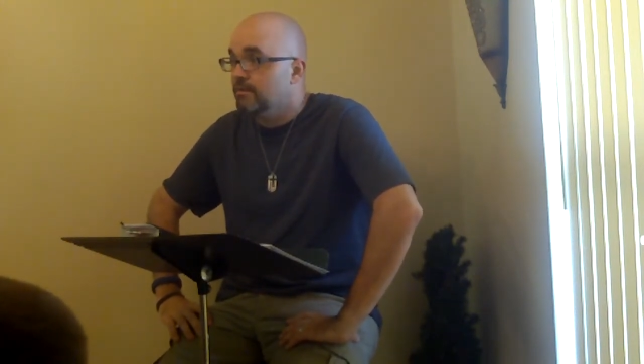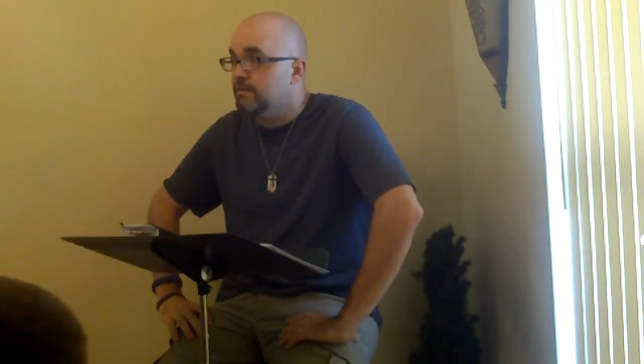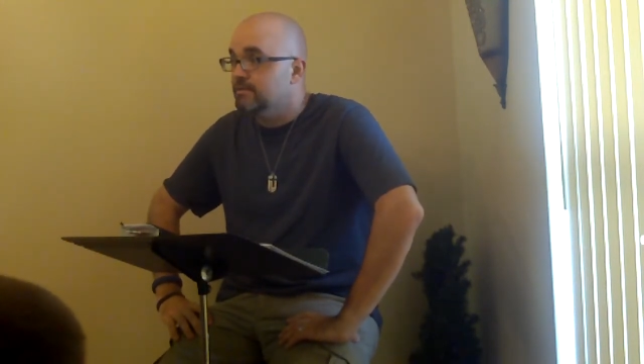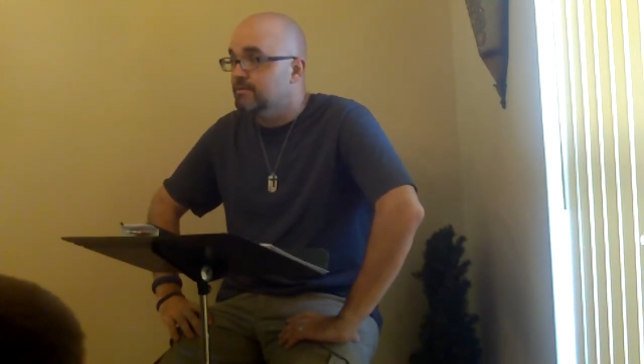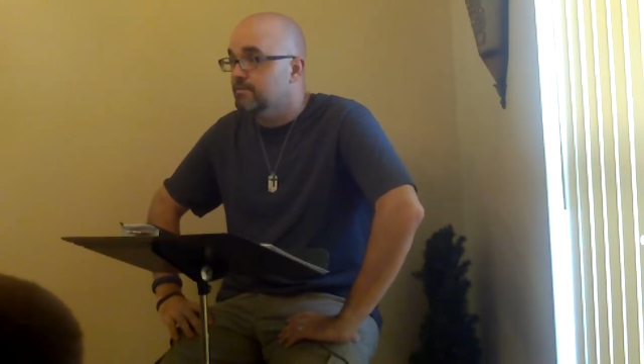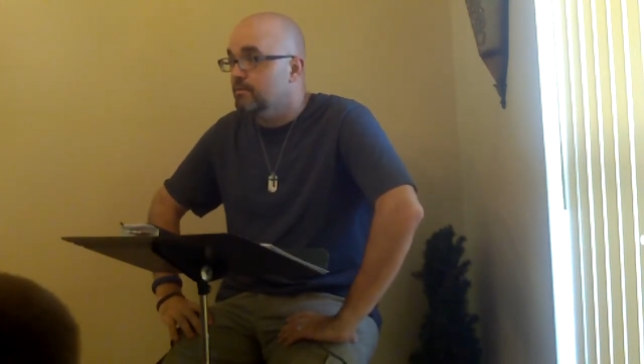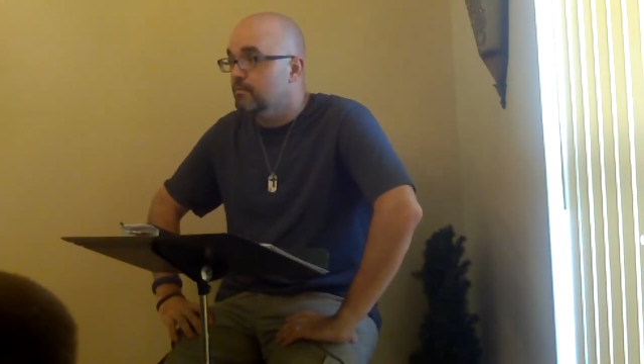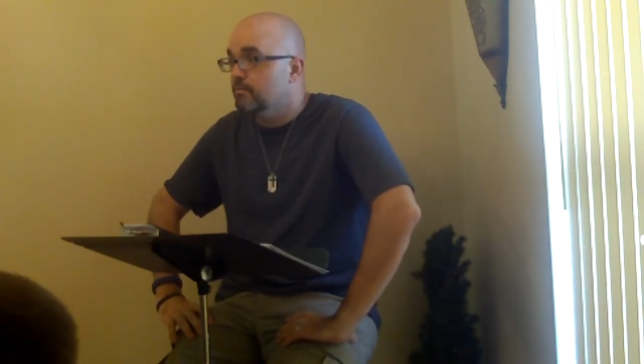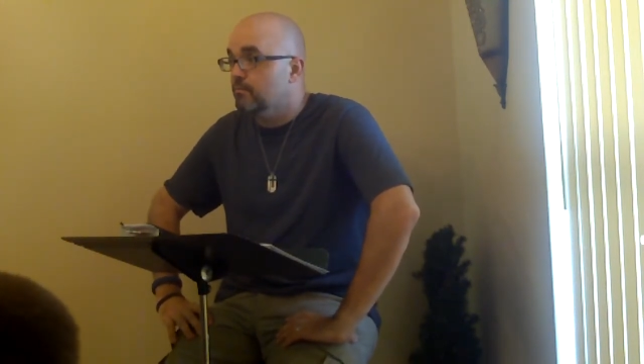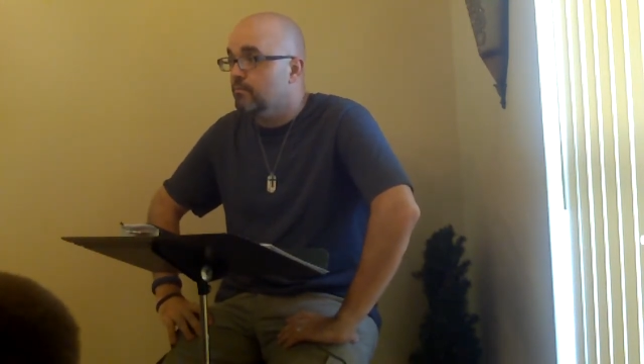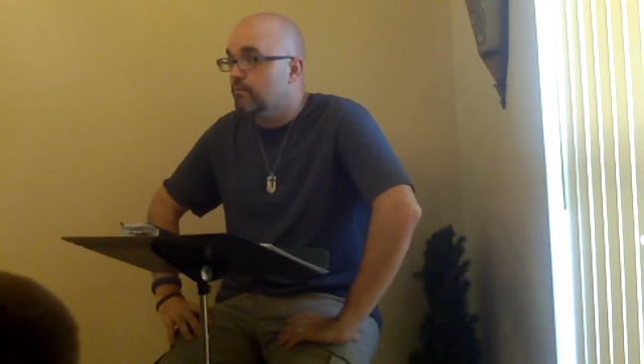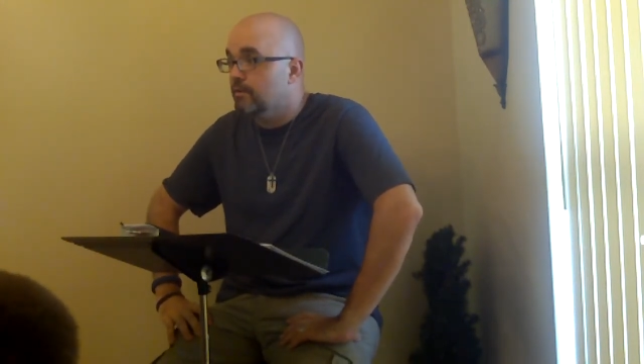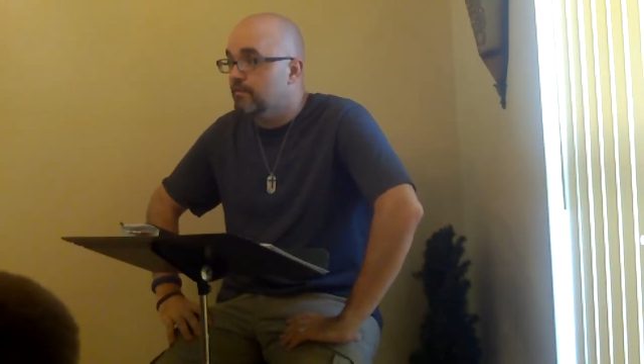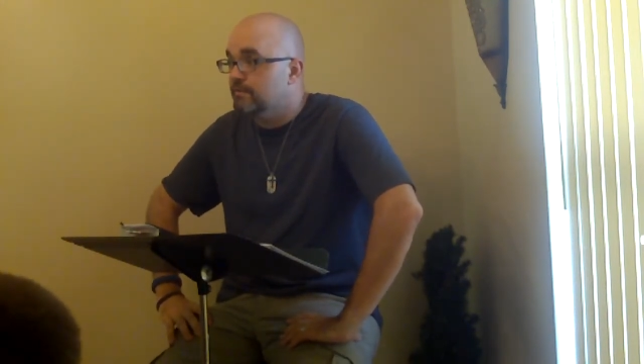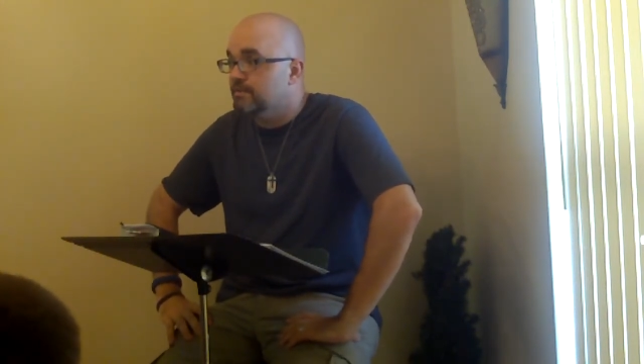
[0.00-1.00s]
Whereas you
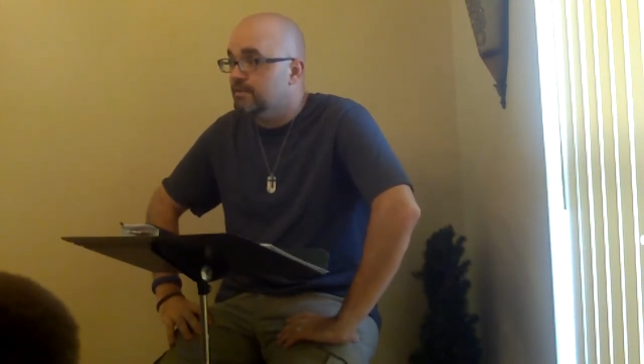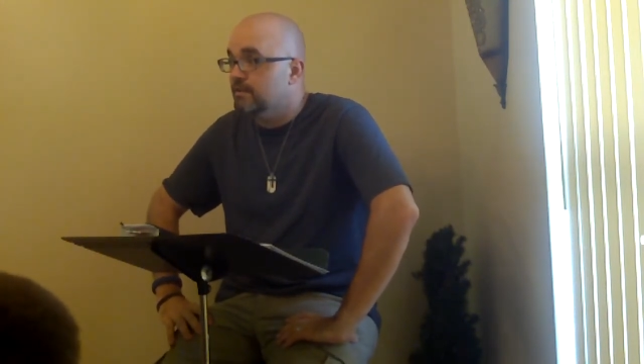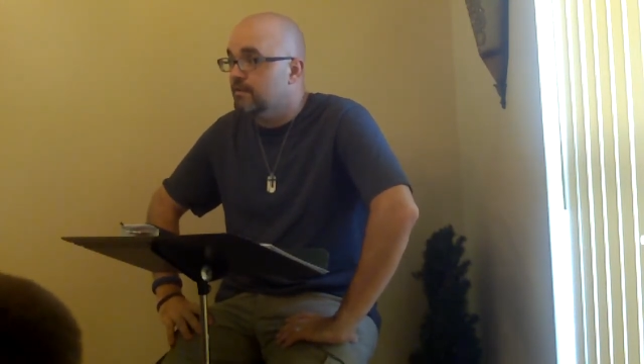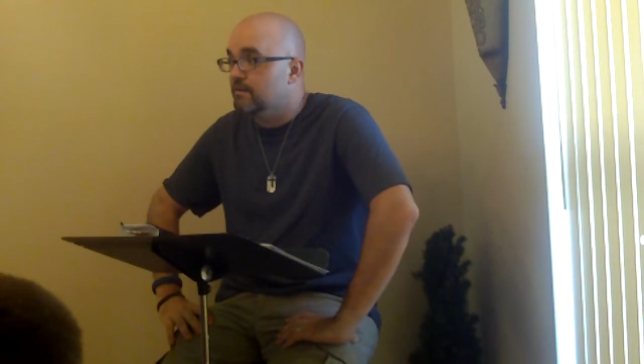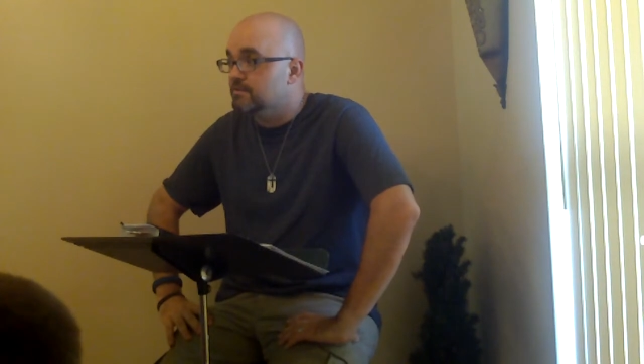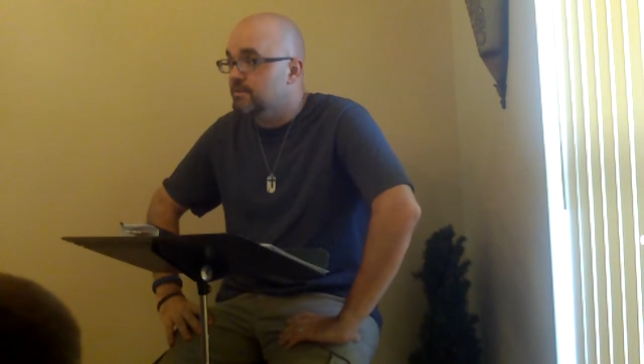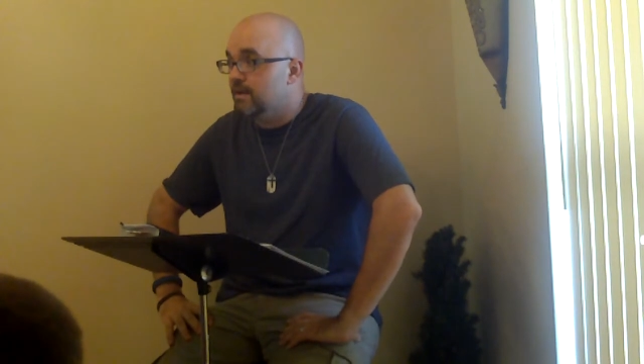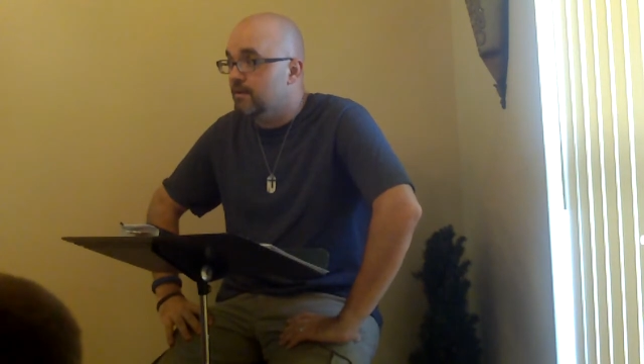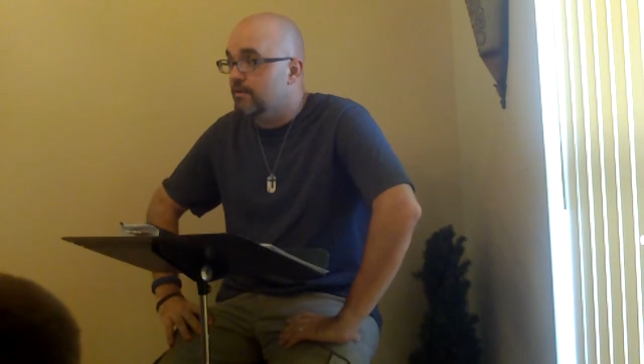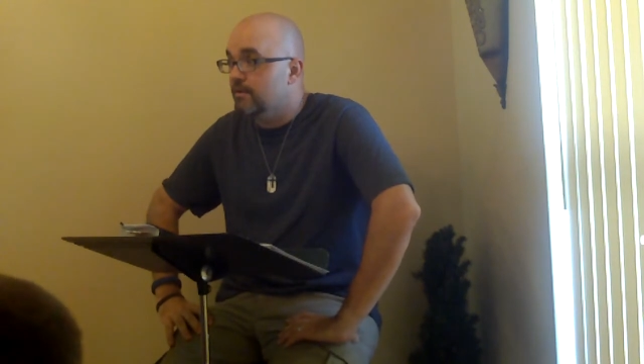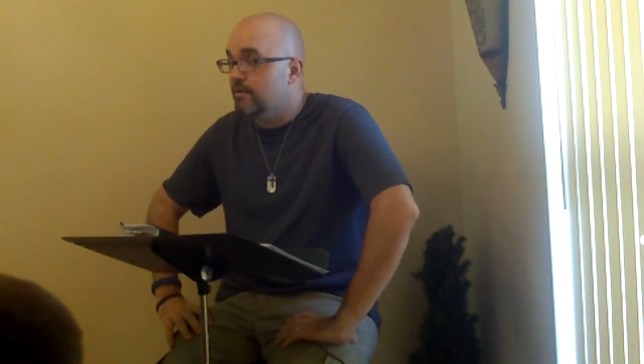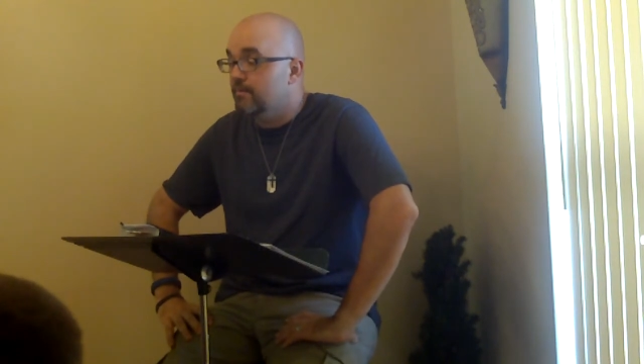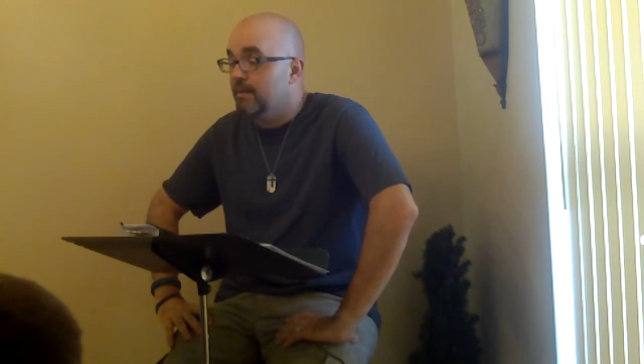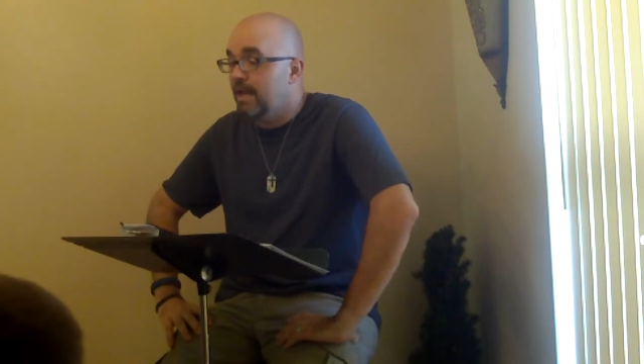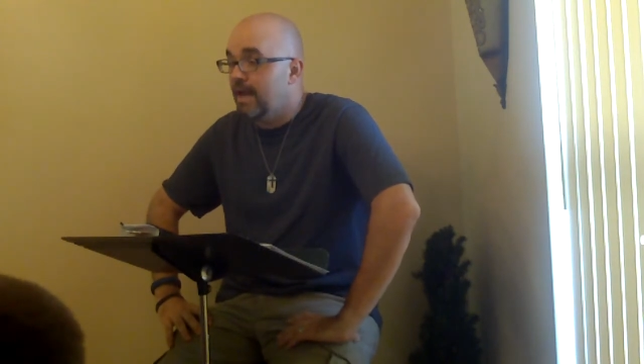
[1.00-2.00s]
work for $10 an hour, you
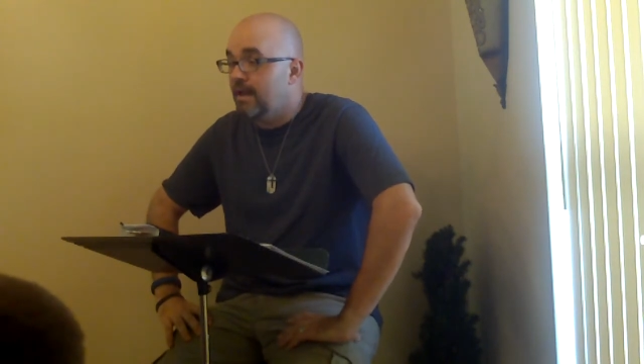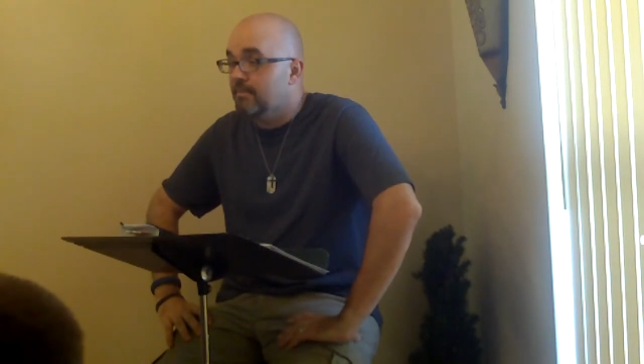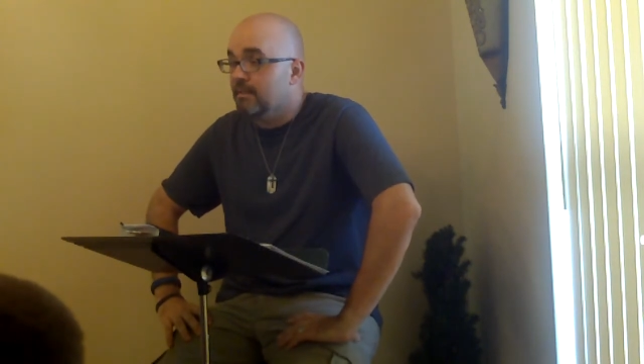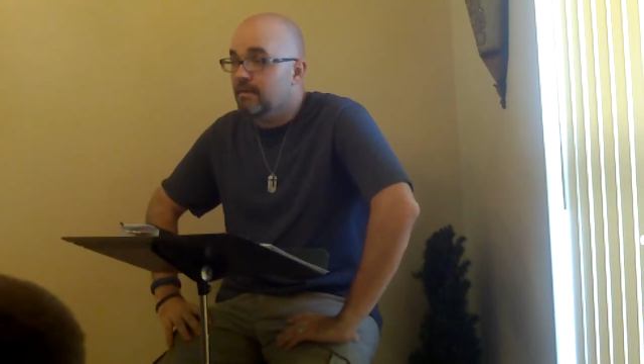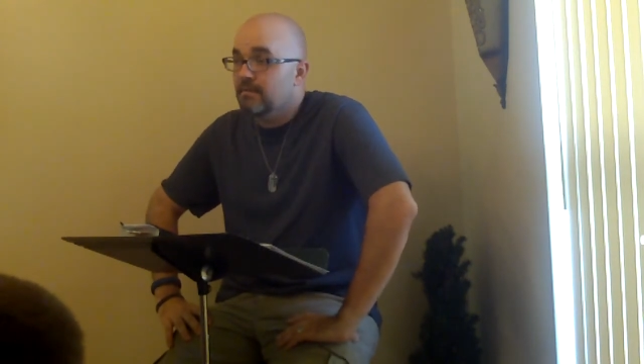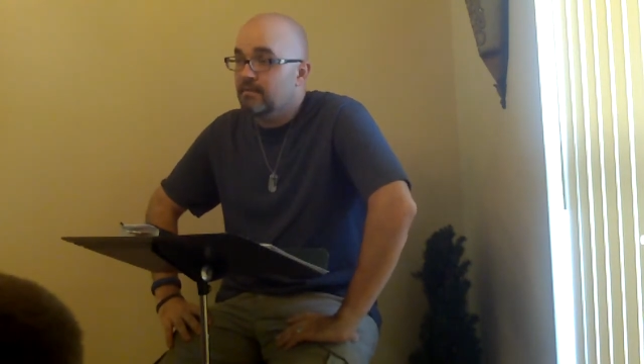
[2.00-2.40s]
can be happy.